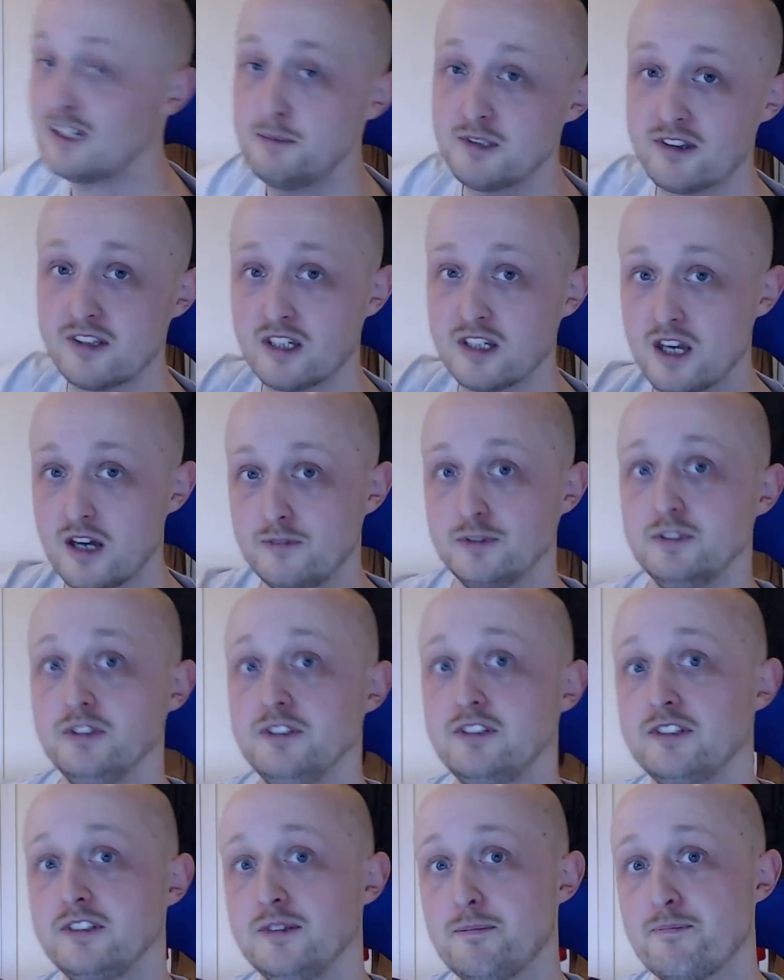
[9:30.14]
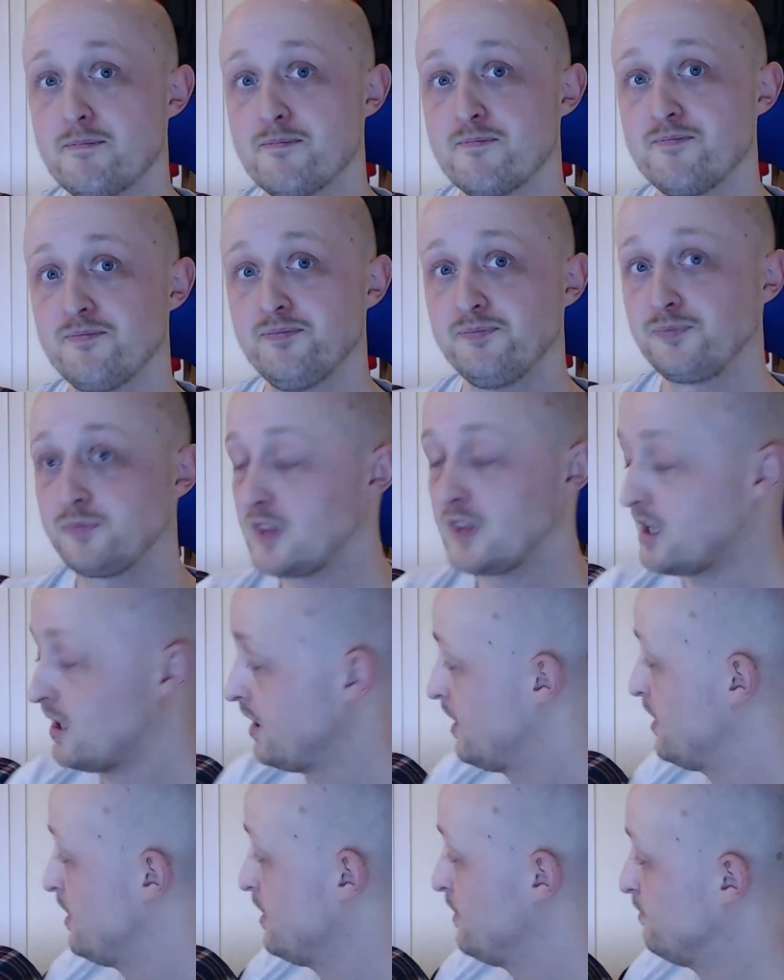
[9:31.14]
same as the covers,
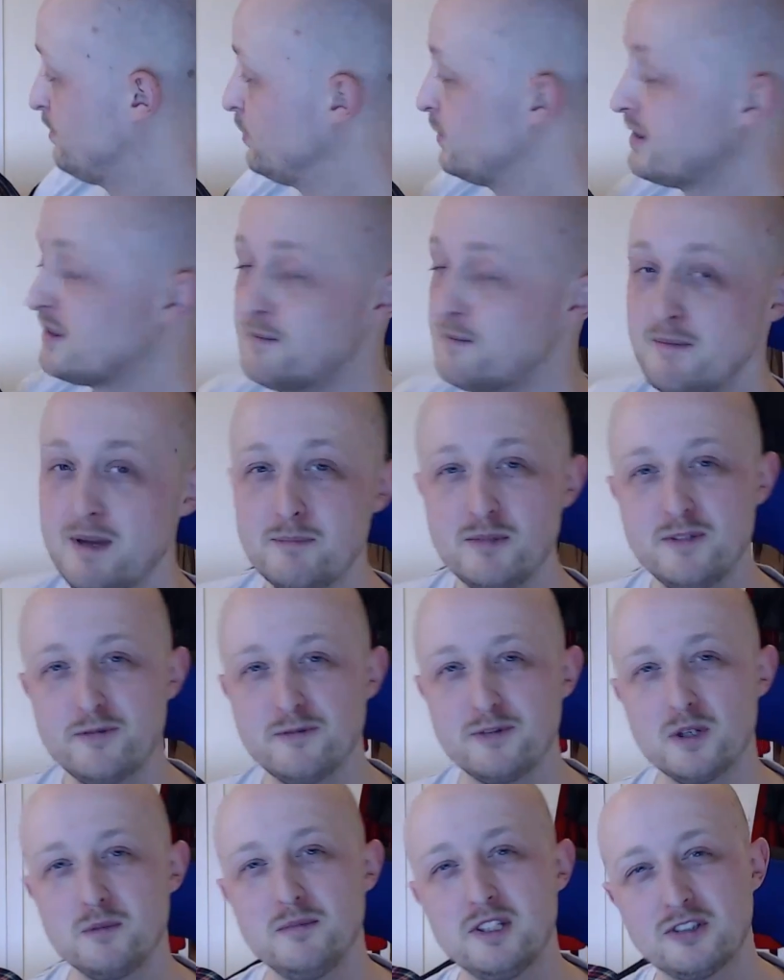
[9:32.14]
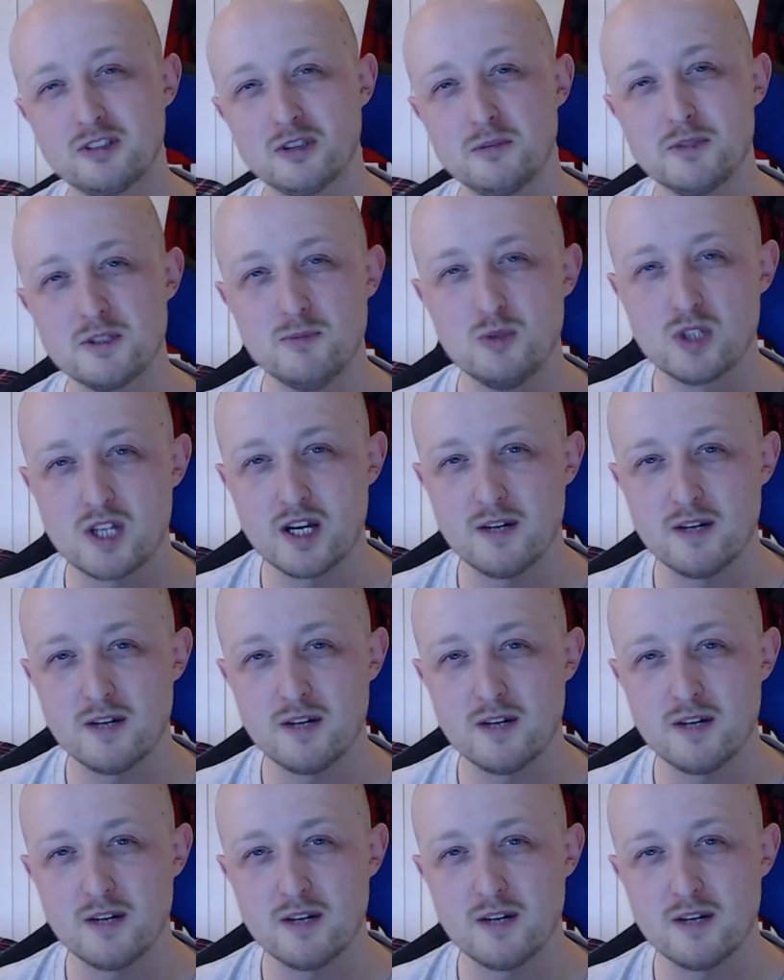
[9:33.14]
but with the memory foam they're so much more